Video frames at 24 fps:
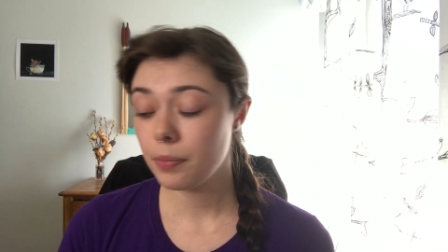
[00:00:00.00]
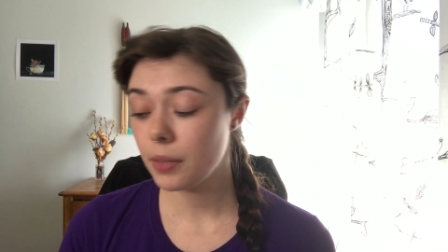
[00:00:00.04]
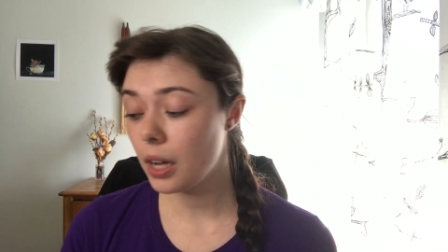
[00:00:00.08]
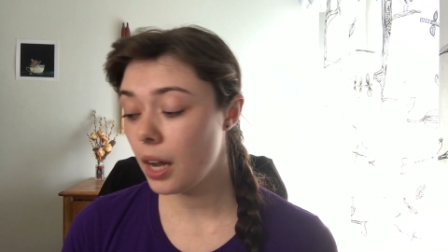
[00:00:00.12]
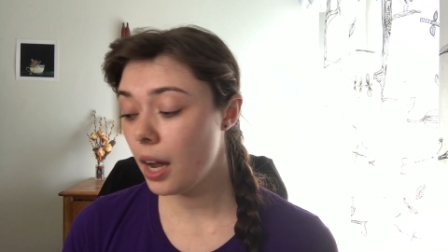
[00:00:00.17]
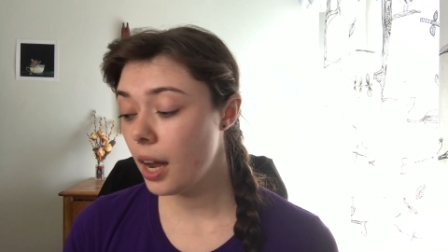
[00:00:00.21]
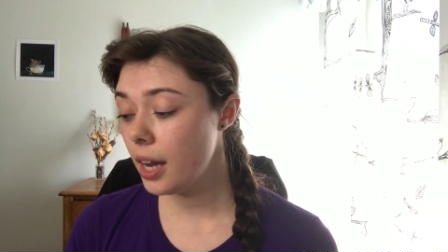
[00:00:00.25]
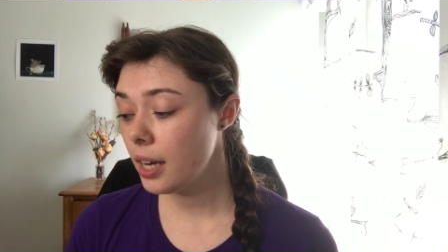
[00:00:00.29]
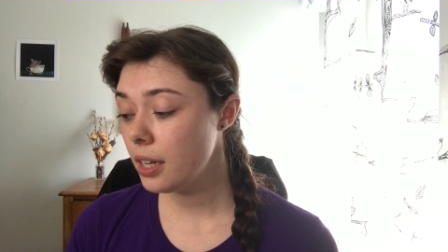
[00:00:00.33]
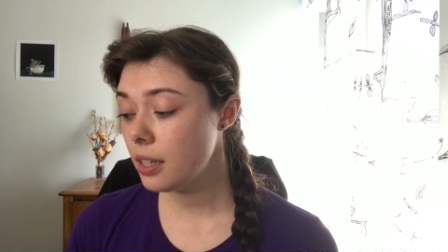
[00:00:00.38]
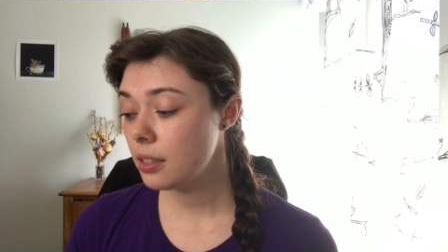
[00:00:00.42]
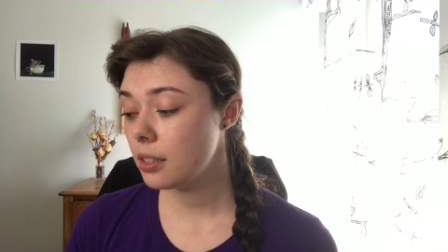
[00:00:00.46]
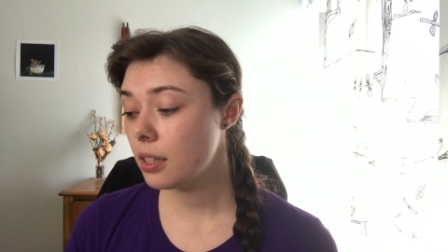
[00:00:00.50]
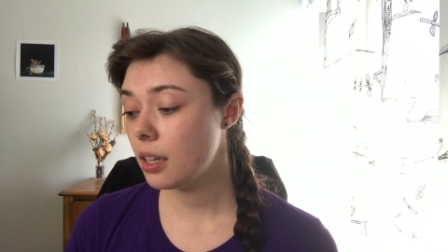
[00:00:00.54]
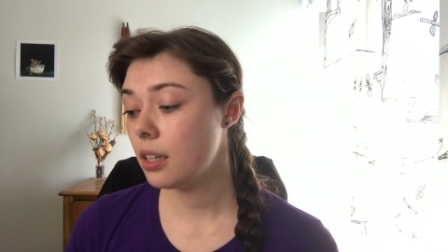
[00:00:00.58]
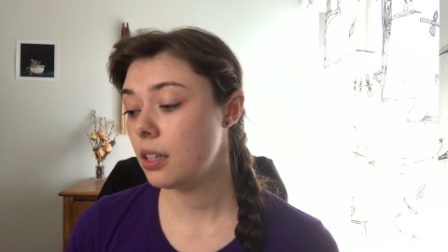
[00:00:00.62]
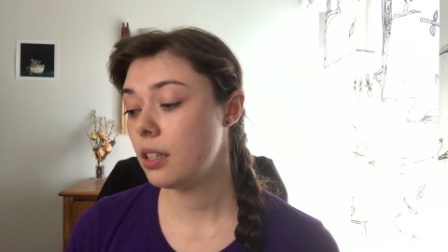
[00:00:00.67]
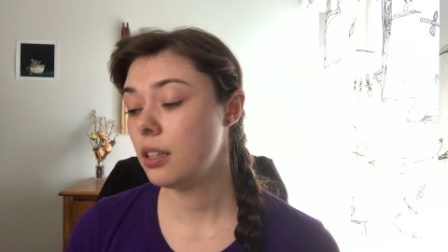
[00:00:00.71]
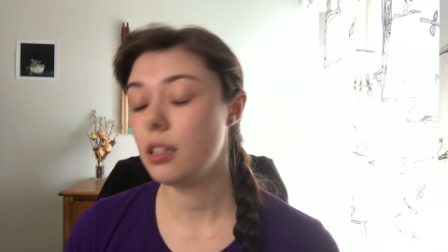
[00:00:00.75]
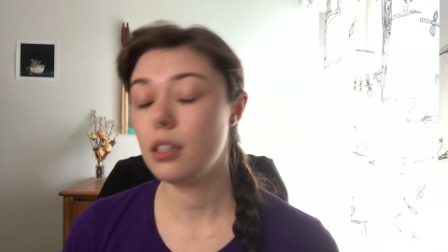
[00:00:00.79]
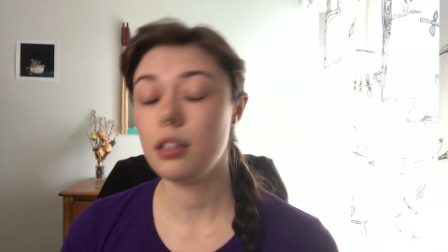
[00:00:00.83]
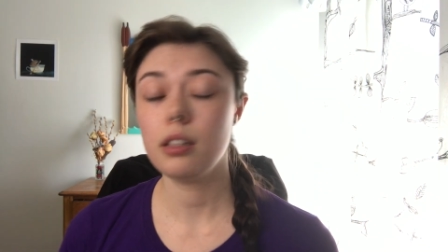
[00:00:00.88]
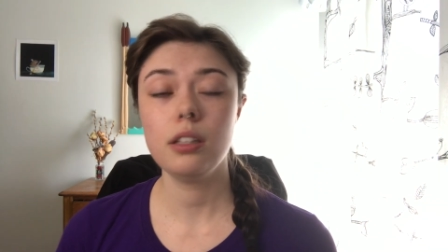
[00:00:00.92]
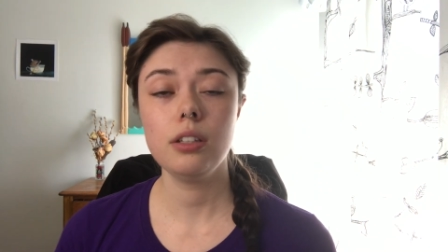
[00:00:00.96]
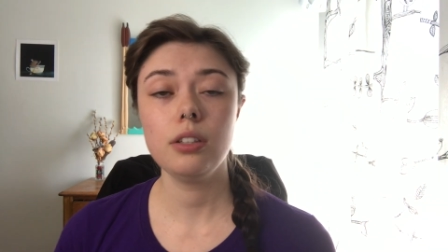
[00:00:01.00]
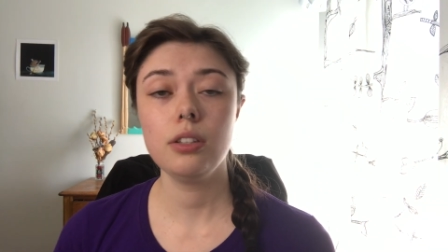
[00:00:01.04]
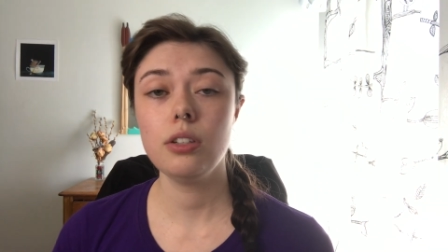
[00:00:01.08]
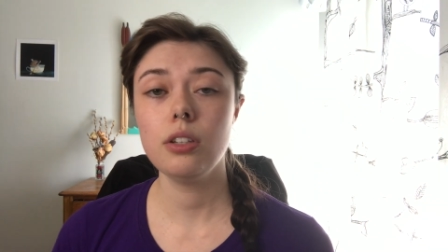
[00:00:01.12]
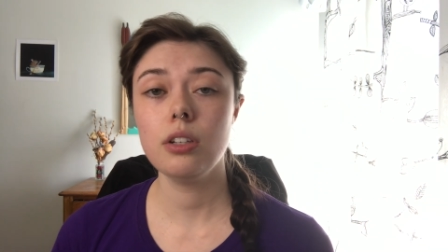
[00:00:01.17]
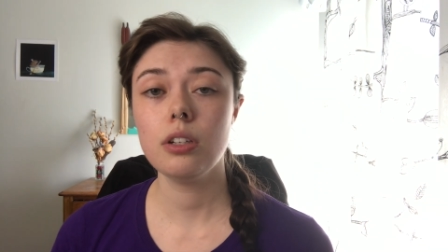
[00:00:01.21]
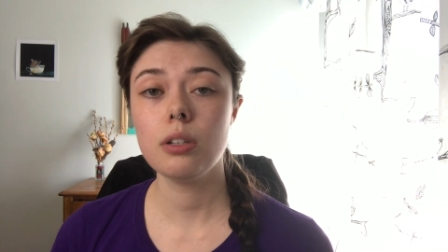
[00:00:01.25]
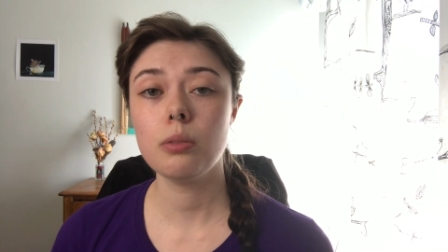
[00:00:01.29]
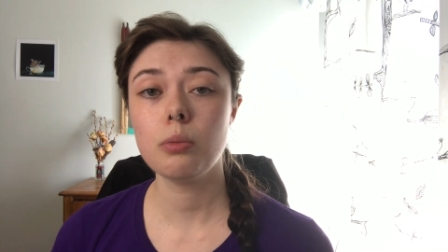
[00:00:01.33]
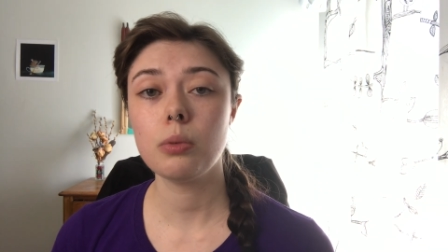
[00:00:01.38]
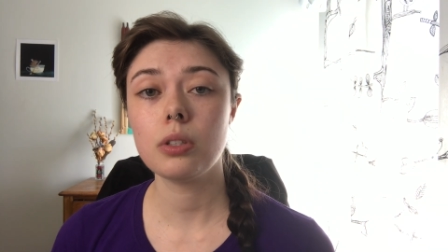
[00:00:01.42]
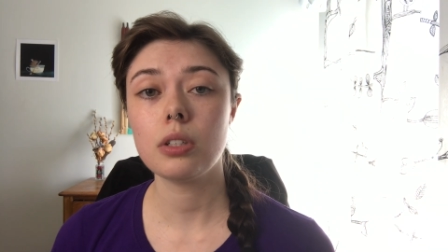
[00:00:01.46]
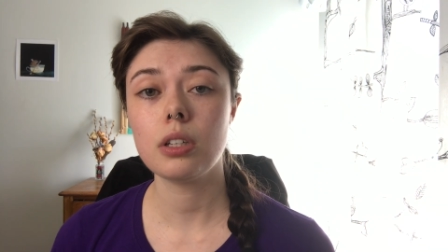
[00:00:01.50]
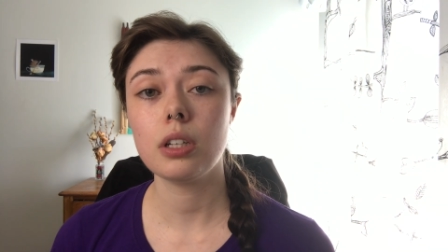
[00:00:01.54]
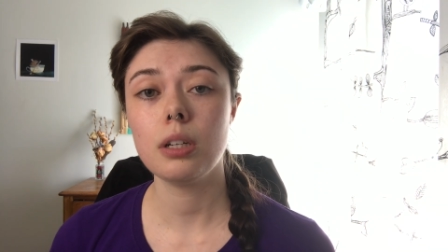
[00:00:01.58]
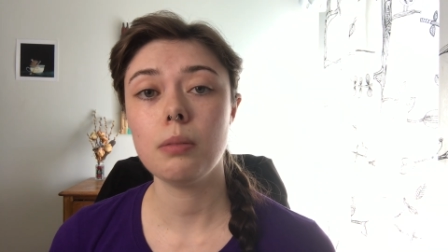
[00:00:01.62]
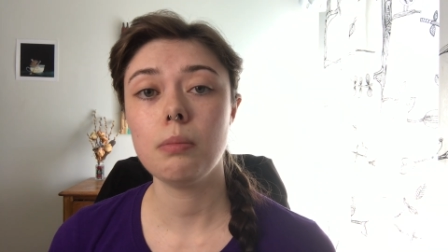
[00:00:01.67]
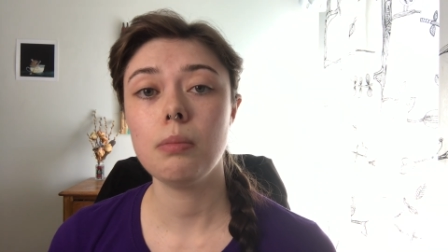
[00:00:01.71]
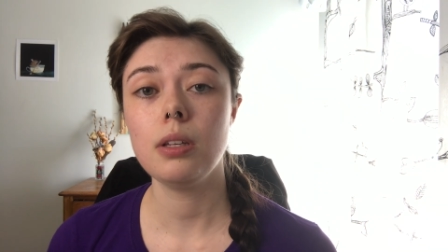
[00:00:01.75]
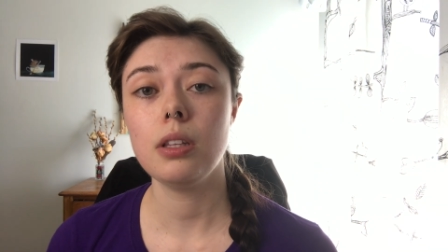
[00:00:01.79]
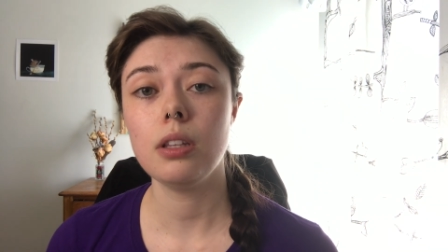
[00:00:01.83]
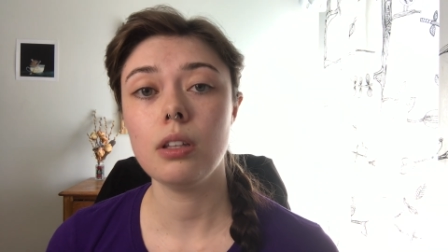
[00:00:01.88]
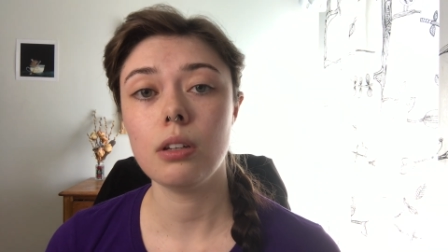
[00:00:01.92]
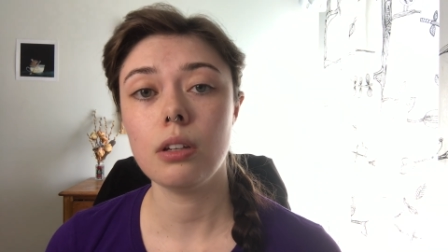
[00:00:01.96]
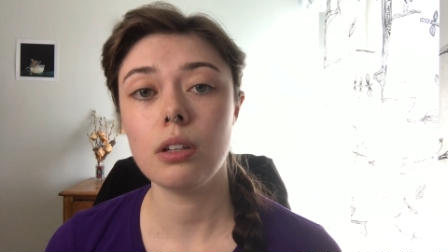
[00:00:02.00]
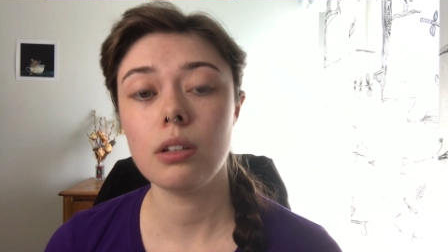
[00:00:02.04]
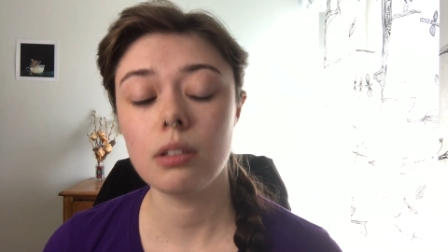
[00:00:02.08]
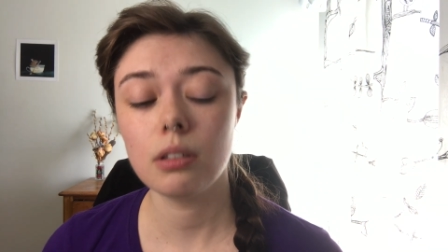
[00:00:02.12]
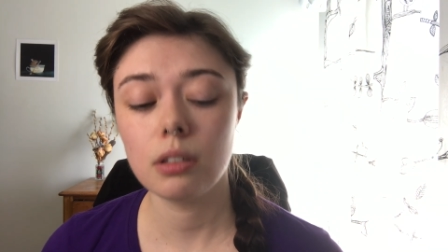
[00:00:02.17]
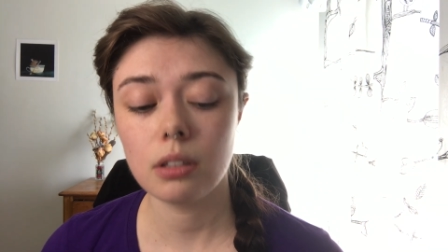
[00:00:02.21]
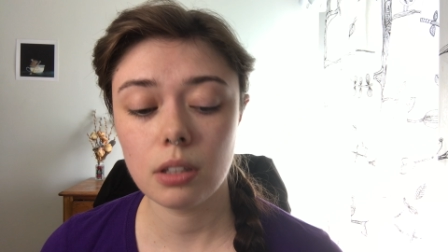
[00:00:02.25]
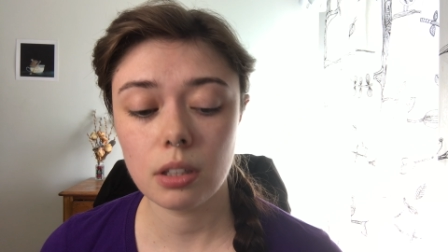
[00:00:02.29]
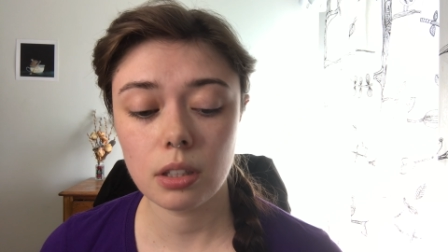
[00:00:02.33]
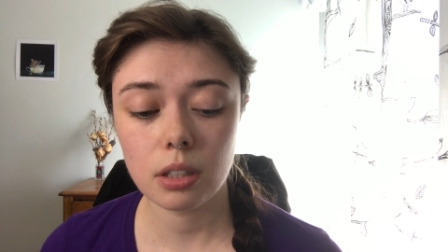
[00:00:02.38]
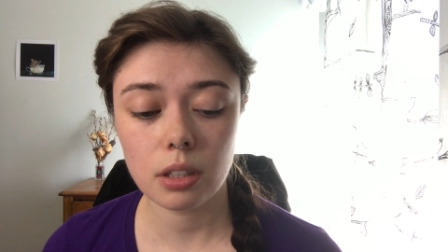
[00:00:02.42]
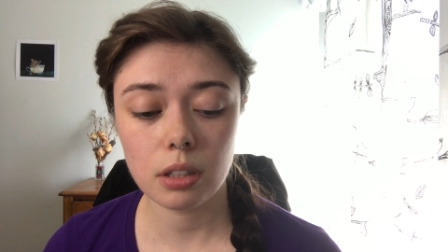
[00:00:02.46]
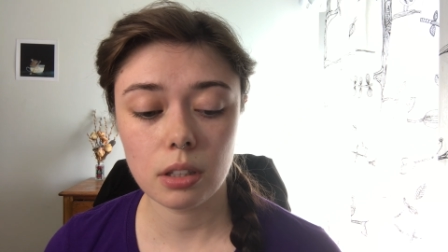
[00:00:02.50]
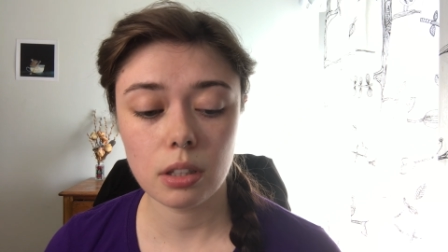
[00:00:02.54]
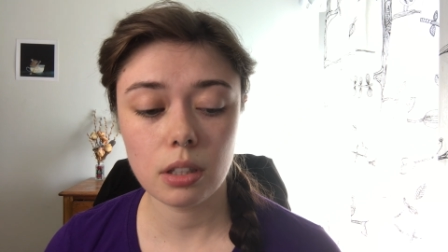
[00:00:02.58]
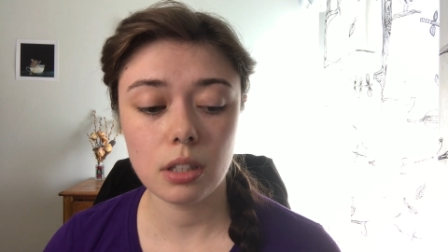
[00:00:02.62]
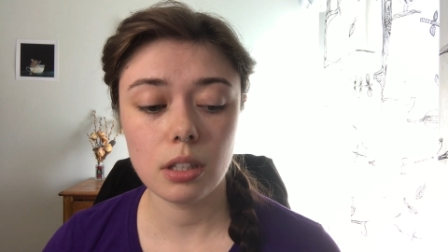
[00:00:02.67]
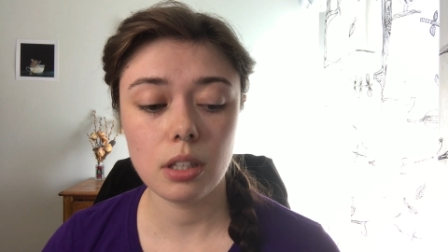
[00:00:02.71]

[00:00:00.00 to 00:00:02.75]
I decided that this year was going to be the